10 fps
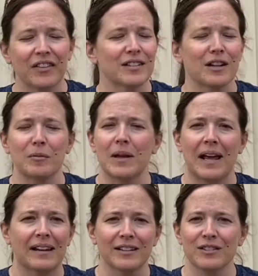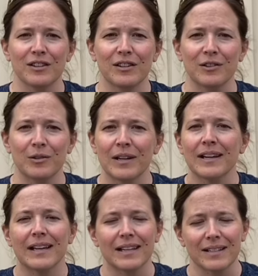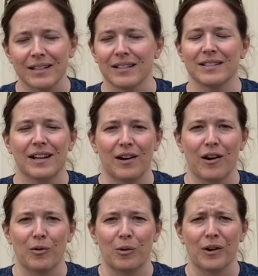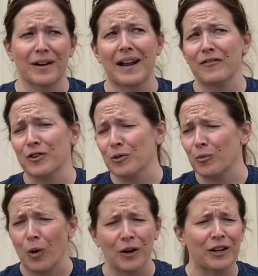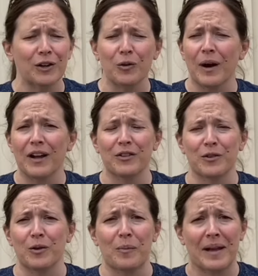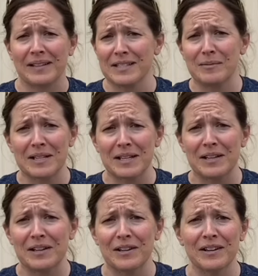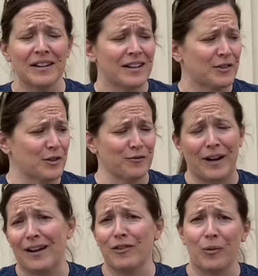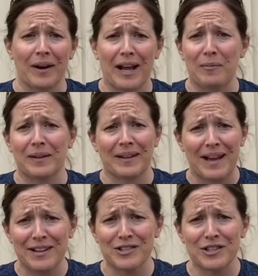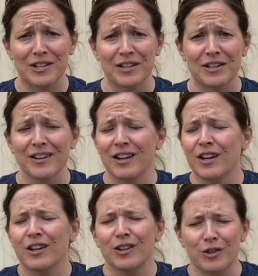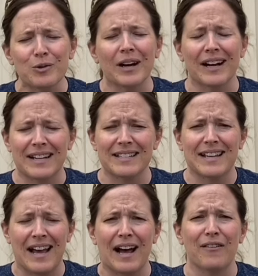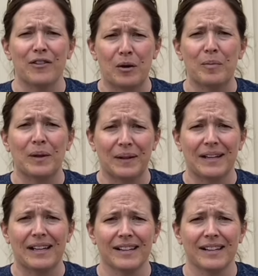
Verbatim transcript: going to be handed to you. It does take hard work. And after working your way through a pandemic year, surviving what happened last year, you guys have the ability